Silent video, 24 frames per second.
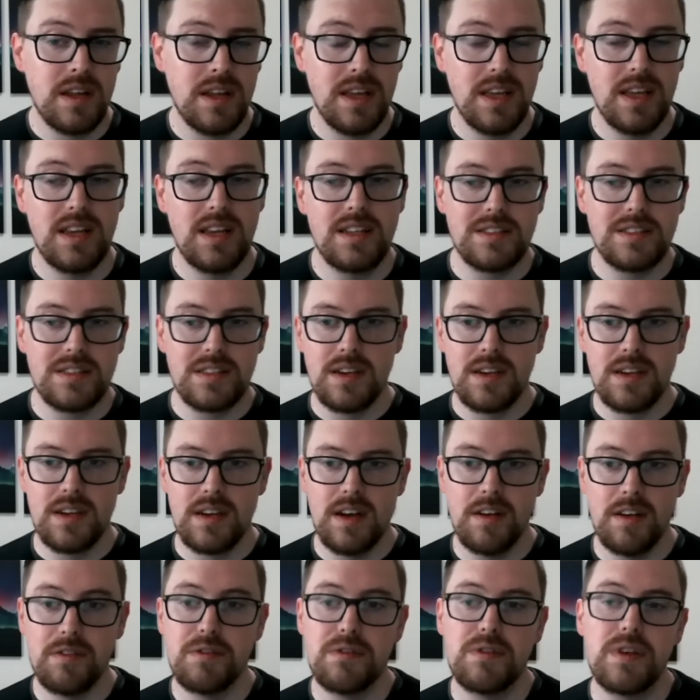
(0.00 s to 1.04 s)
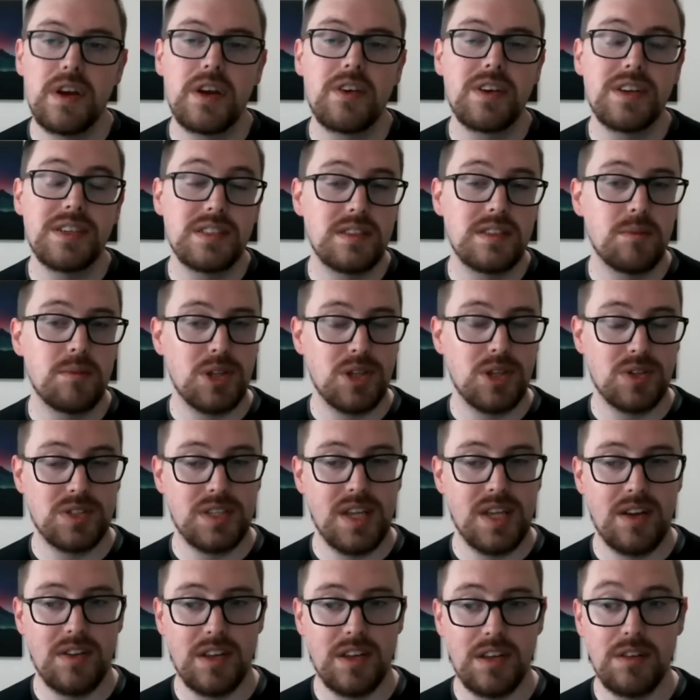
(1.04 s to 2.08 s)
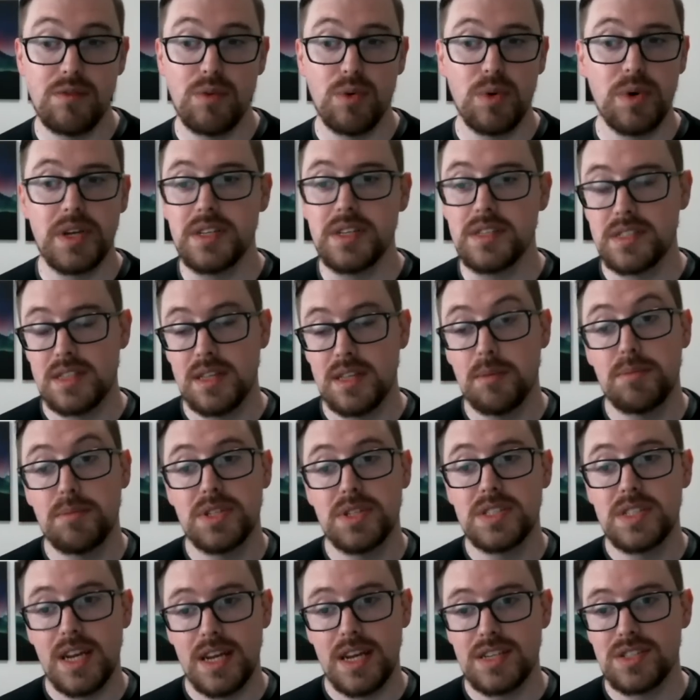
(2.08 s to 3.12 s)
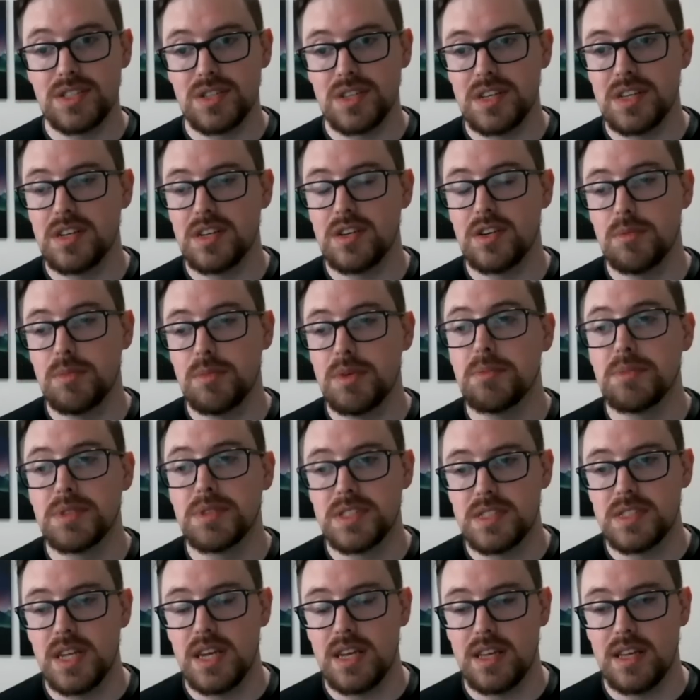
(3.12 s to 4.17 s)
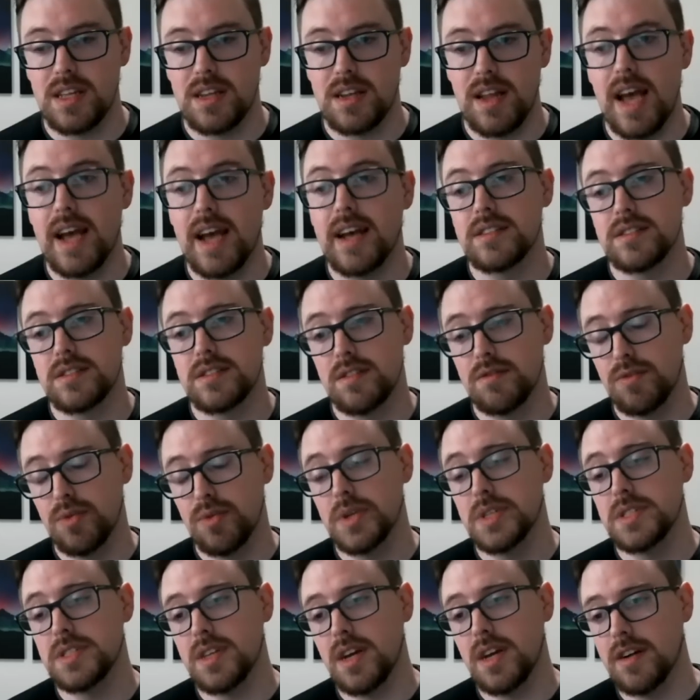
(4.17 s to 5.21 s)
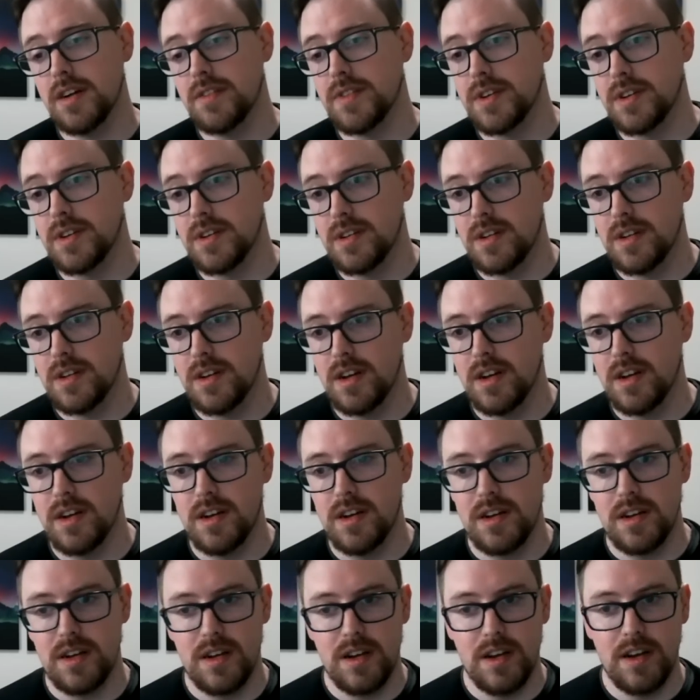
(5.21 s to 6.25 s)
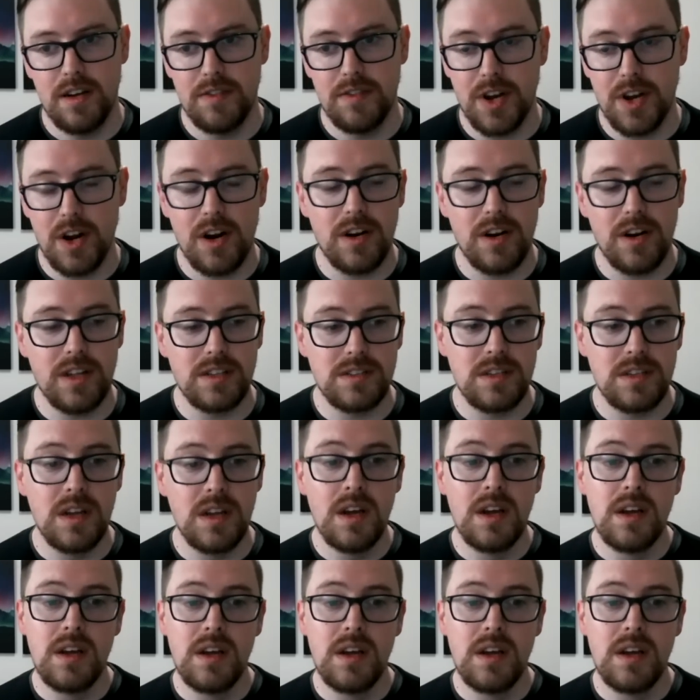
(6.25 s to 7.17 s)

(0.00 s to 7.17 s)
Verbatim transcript: It is a very similar sounding voice that potentially could be mistaken as the voice of an artist.